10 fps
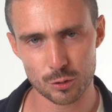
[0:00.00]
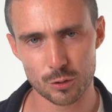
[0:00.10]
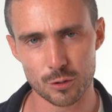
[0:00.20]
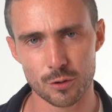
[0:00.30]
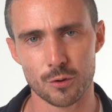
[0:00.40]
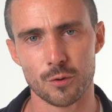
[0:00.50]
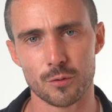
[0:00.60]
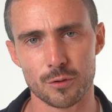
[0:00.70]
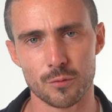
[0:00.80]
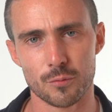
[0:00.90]

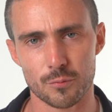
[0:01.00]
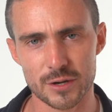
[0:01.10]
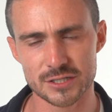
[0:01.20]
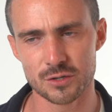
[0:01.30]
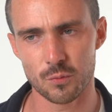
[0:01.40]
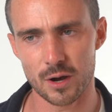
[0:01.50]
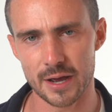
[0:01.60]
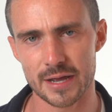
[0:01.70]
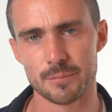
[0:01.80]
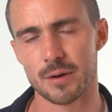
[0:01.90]
The reason
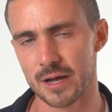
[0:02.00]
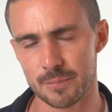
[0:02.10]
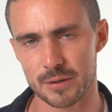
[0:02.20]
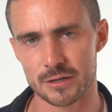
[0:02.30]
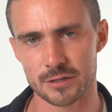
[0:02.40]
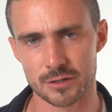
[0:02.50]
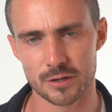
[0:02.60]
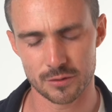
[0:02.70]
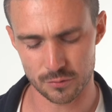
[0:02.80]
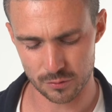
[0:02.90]
why, in my opinion,
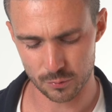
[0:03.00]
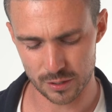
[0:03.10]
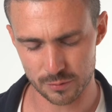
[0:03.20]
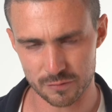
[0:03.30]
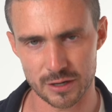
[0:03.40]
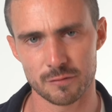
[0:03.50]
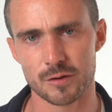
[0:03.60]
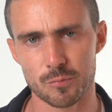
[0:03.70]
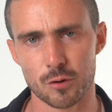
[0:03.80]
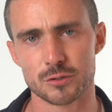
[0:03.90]
and the way we've kind of
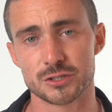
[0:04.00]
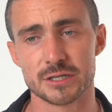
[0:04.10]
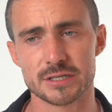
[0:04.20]
approached the